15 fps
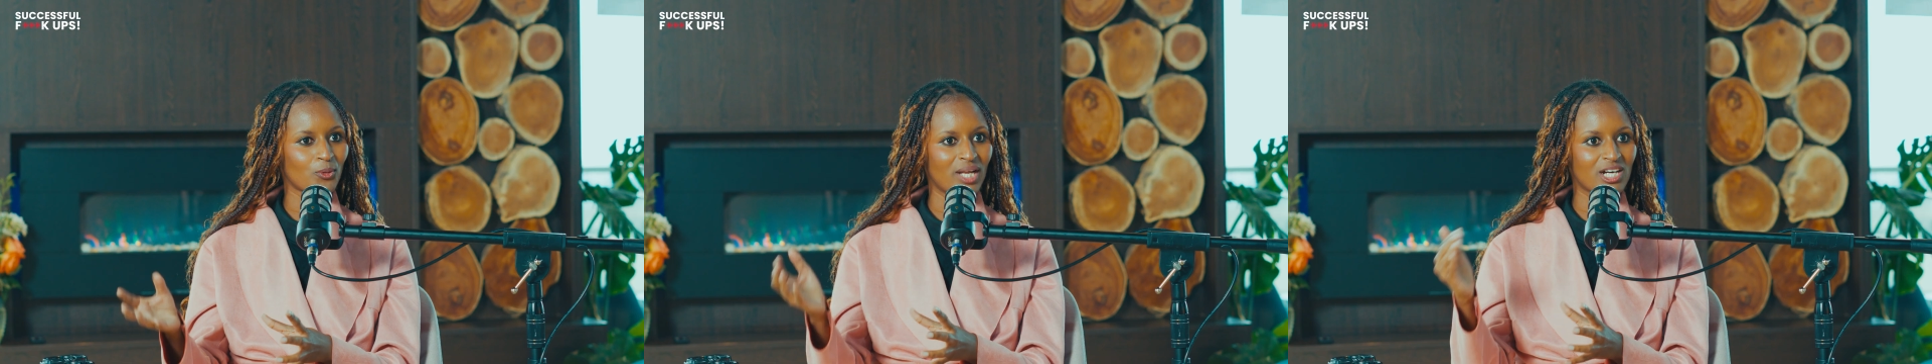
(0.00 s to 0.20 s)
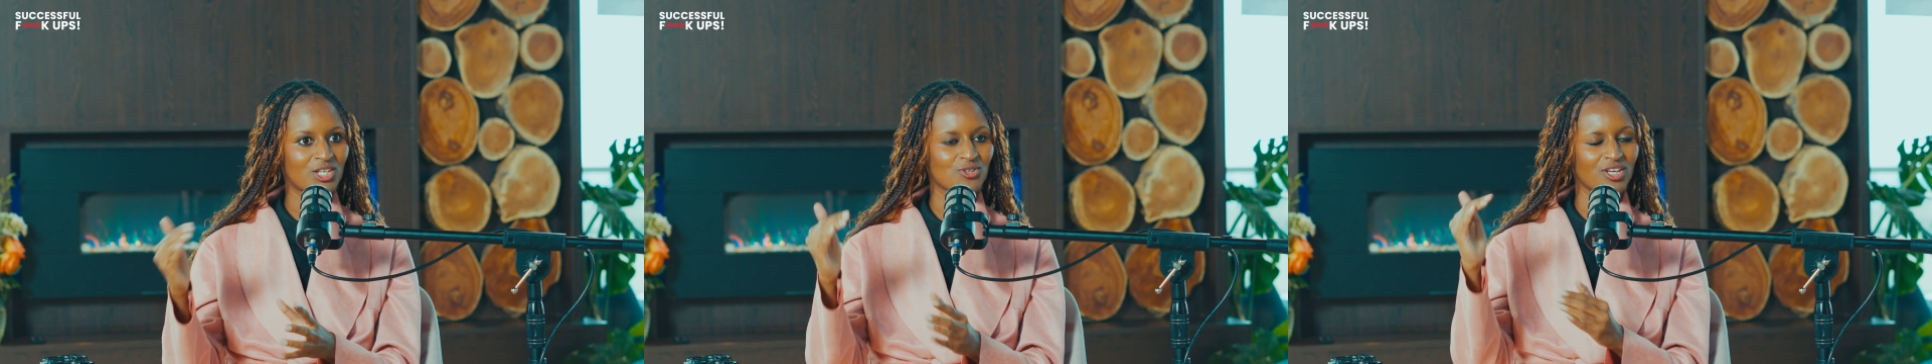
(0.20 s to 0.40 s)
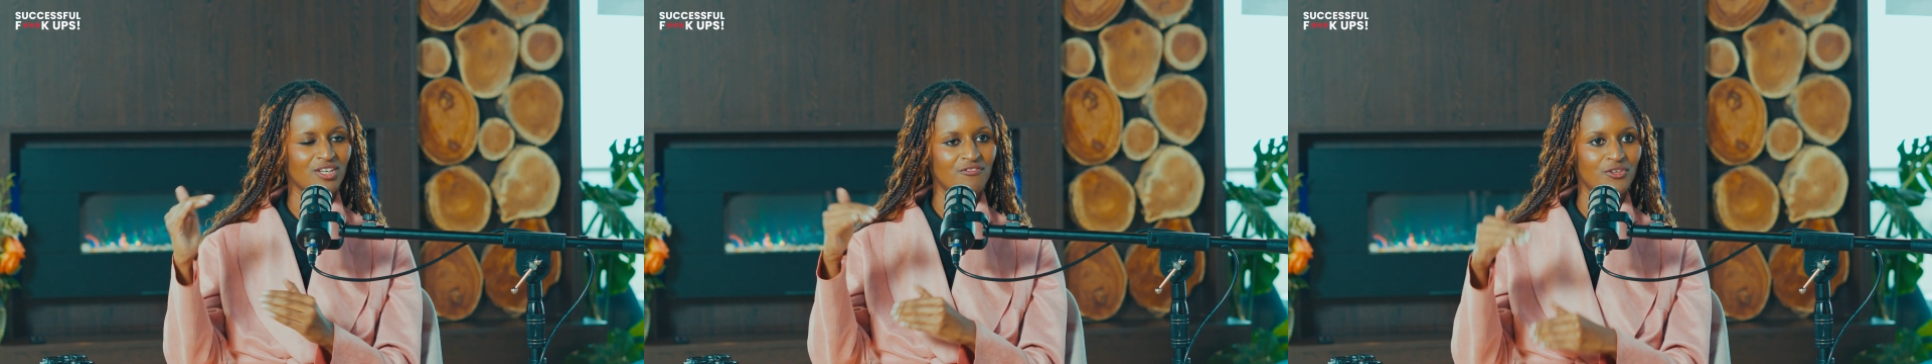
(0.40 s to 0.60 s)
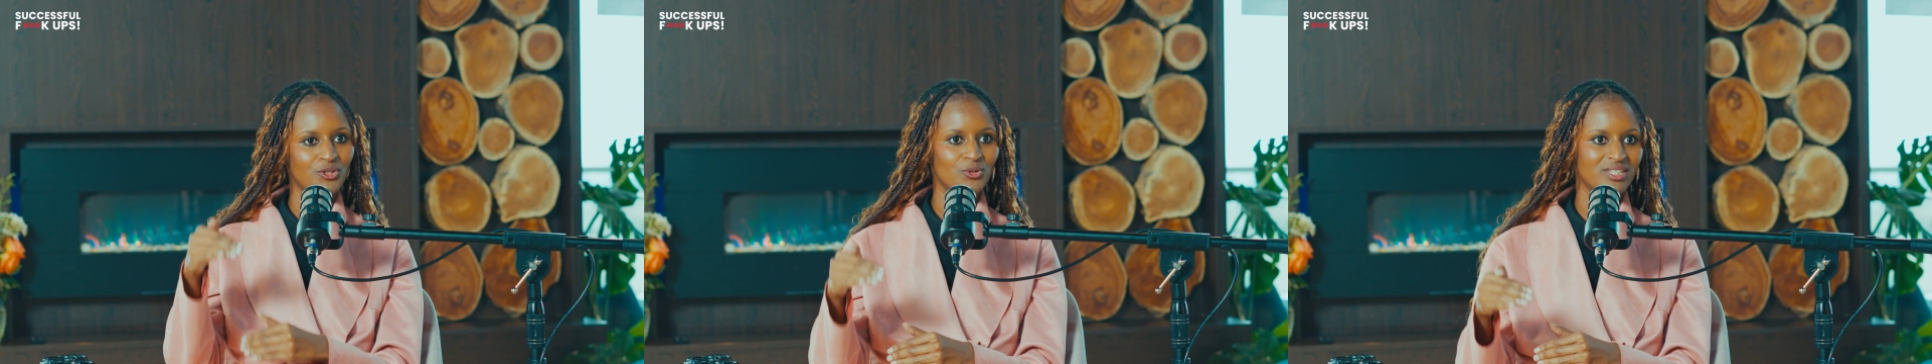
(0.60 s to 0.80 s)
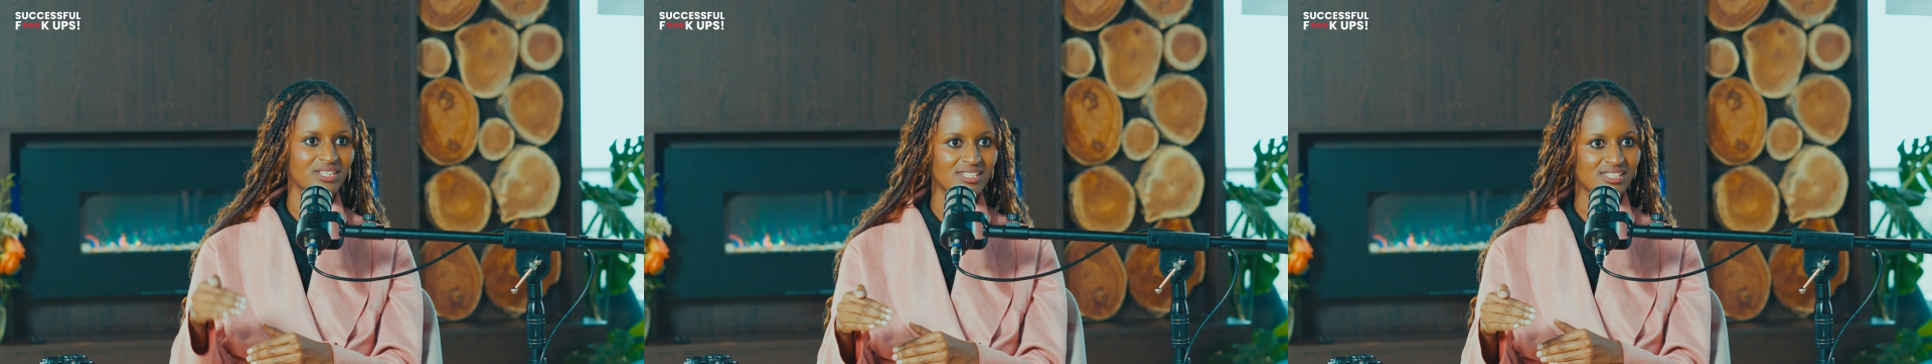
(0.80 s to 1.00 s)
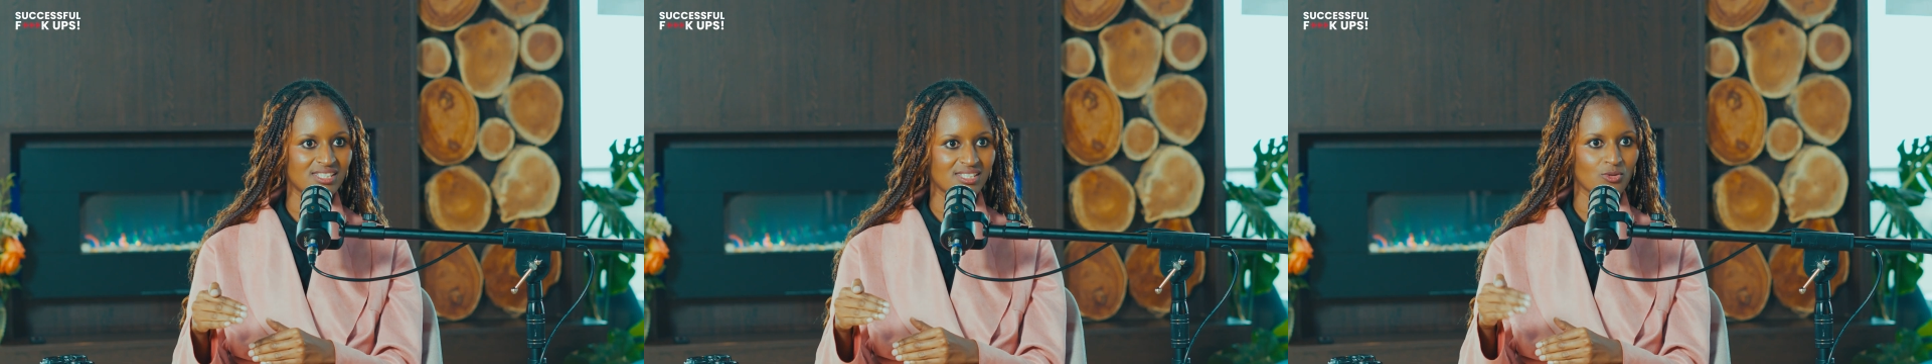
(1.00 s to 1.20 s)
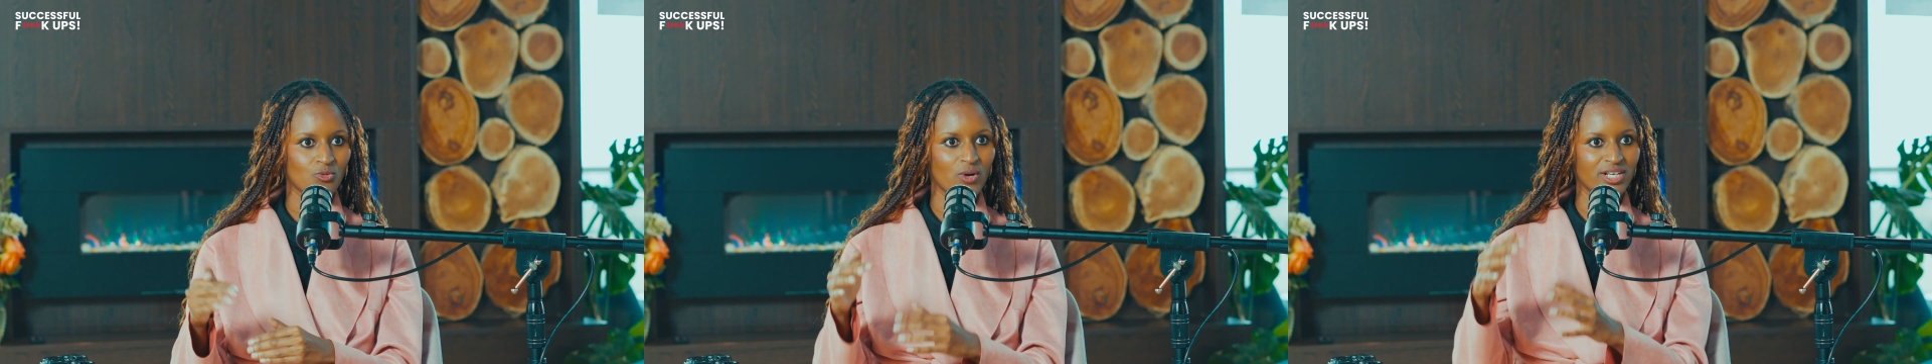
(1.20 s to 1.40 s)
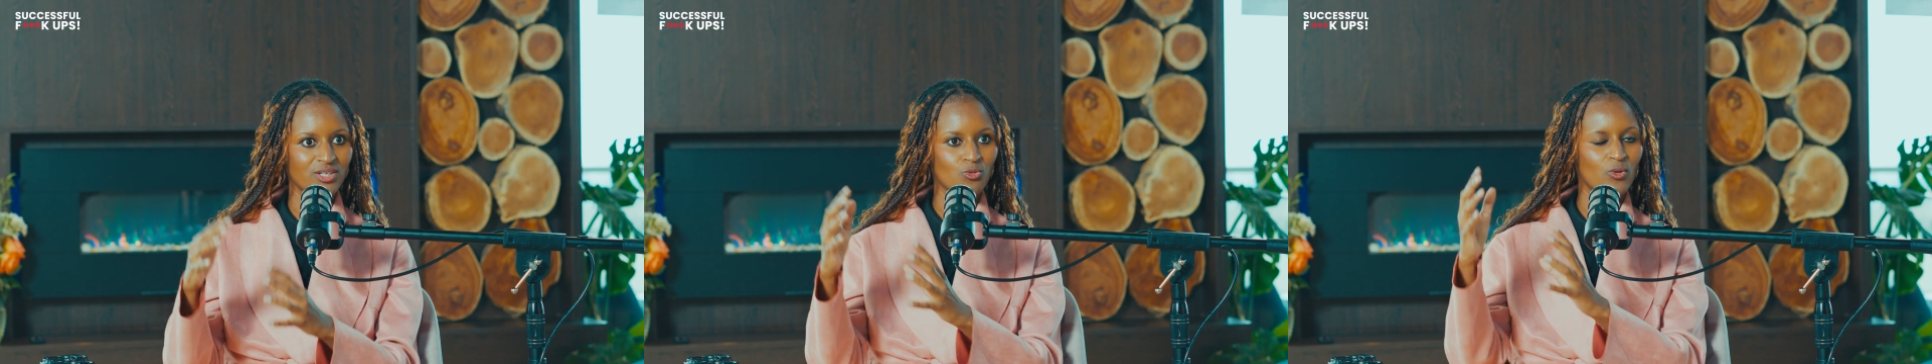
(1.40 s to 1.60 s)
actually view this?
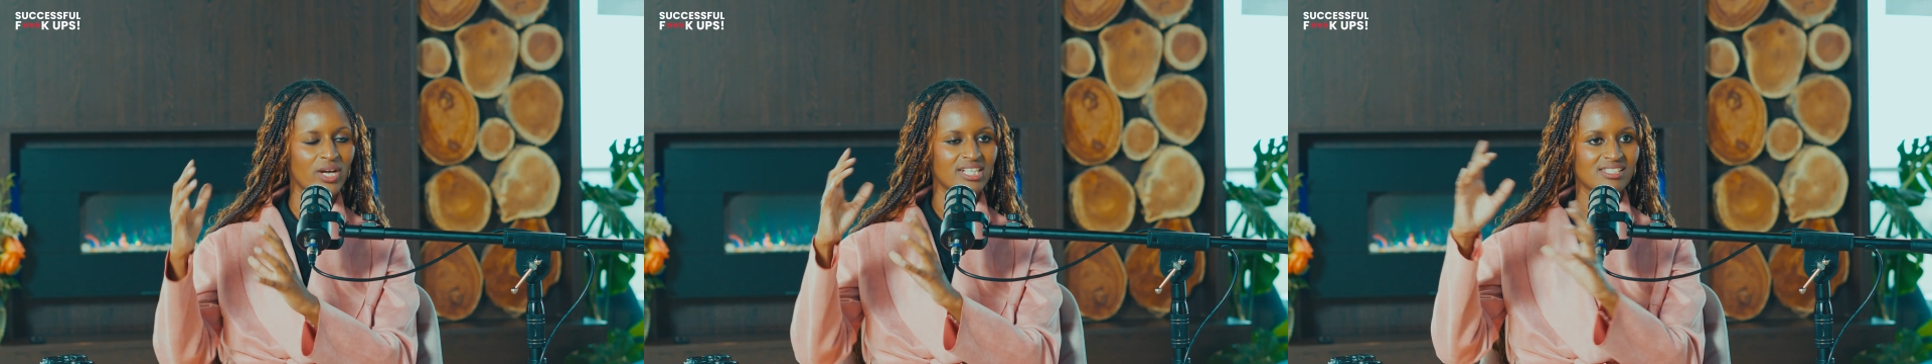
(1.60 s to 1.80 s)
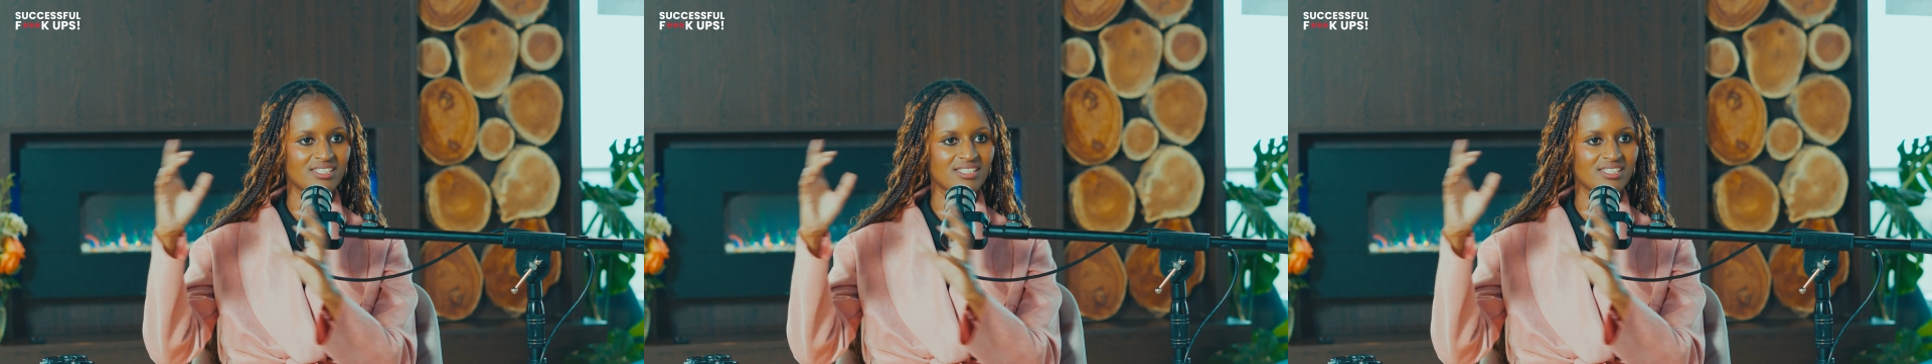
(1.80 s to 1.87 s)
When is